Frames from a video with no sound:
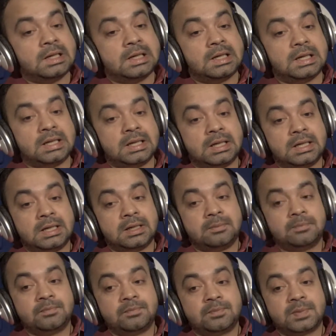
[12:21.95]

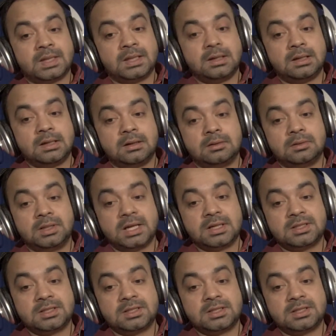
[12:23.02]
that